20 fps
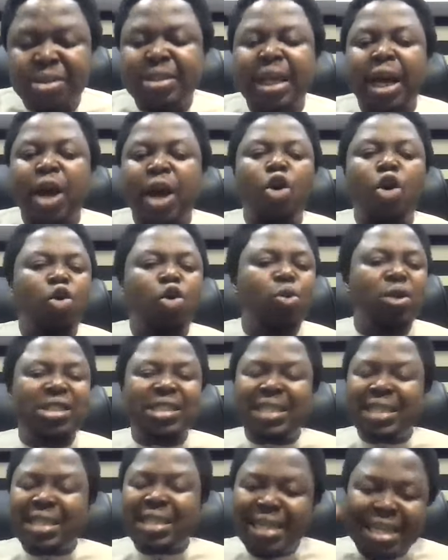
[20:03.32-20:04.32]
is they're
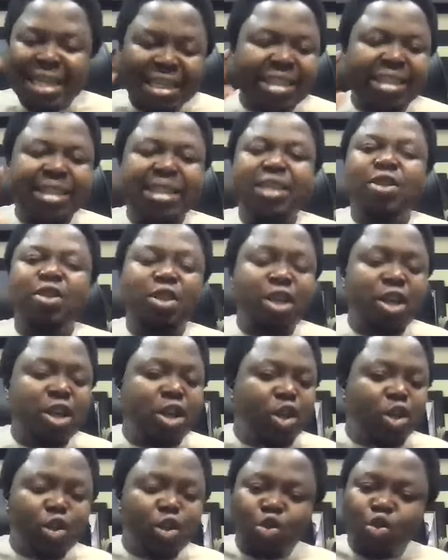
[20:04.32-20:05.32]
always listening
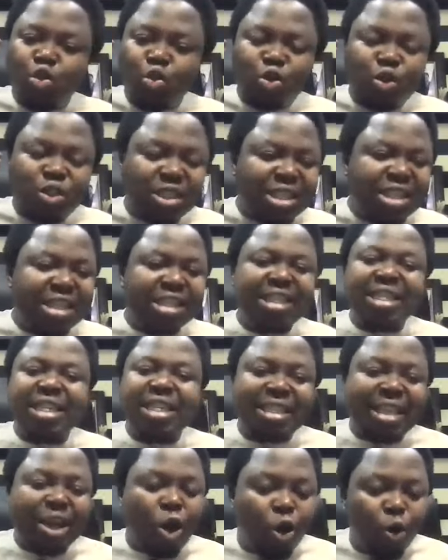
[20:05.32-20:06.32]
to
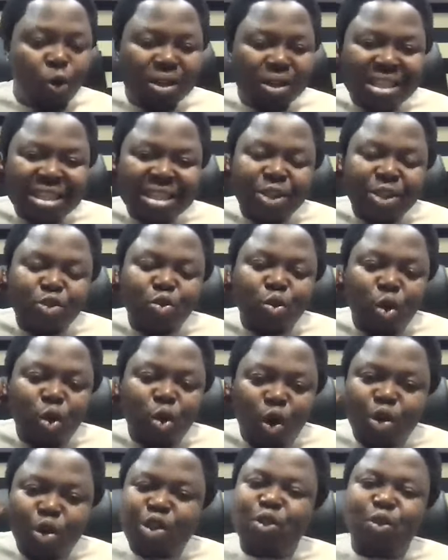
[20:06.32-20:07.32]
CDs, they always listen to
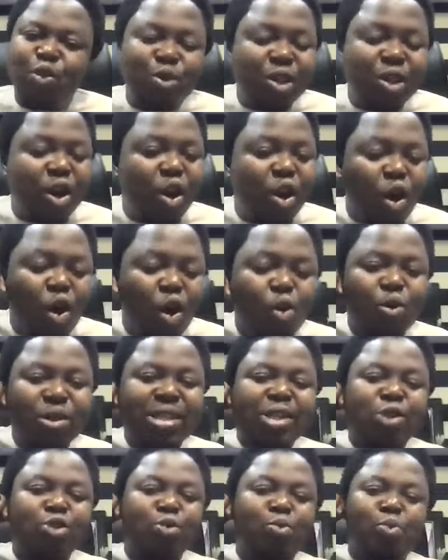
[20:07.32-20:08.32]
audios, always
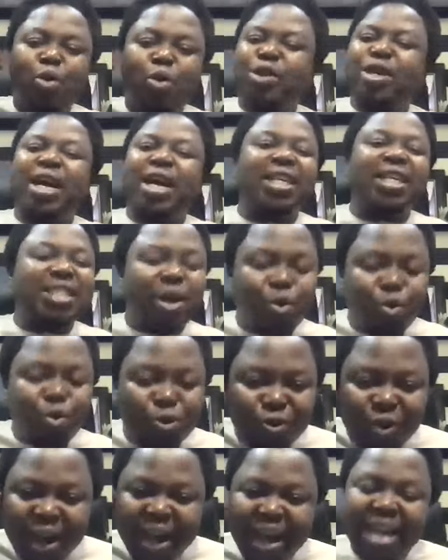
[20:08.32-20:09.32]
listen to podcasts that will
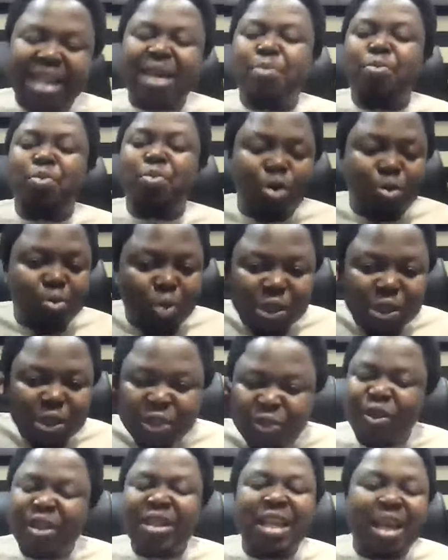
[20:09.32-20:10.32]
fire them on,
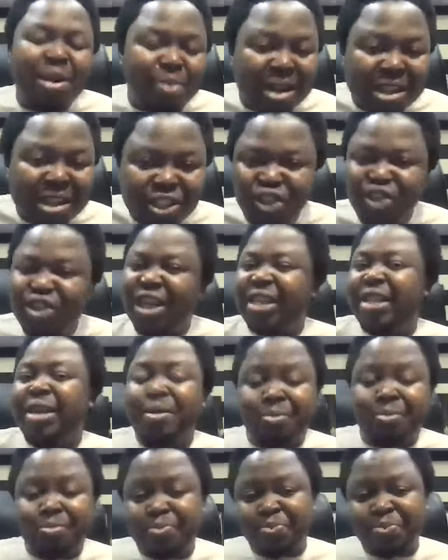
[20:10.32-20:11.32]
motivate them, and ginger
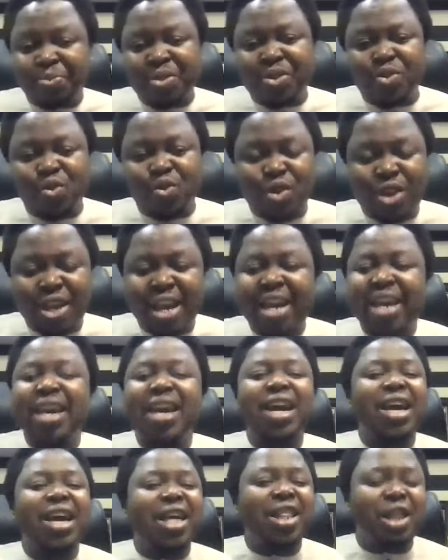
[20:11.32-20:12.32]
them. Okay?
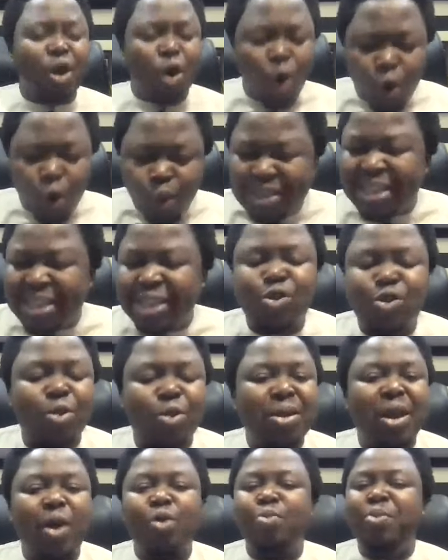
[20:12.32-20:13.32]
They always need
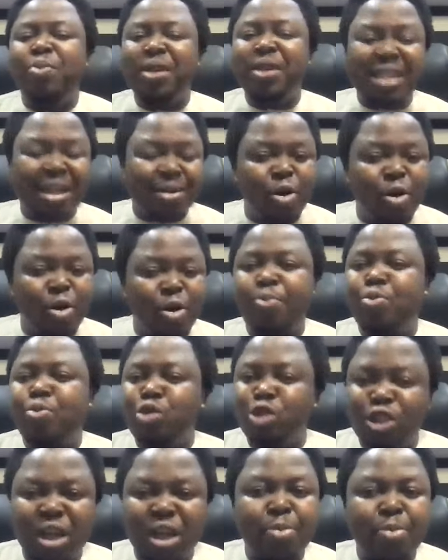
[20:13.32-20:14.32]
something that will build them up,
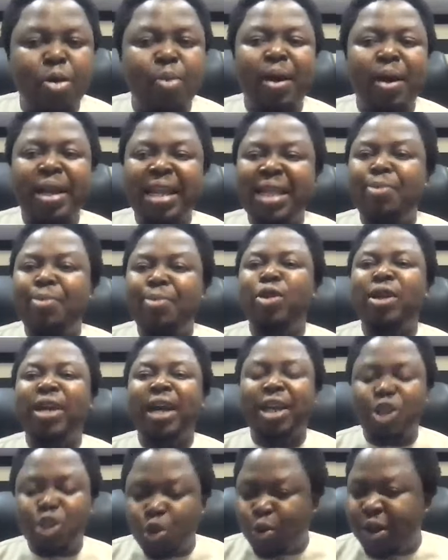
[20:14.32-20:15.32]
push them up, and let them know they
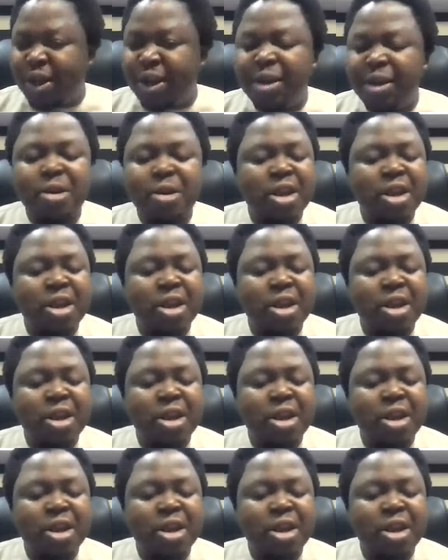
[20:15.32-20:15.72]
can do it.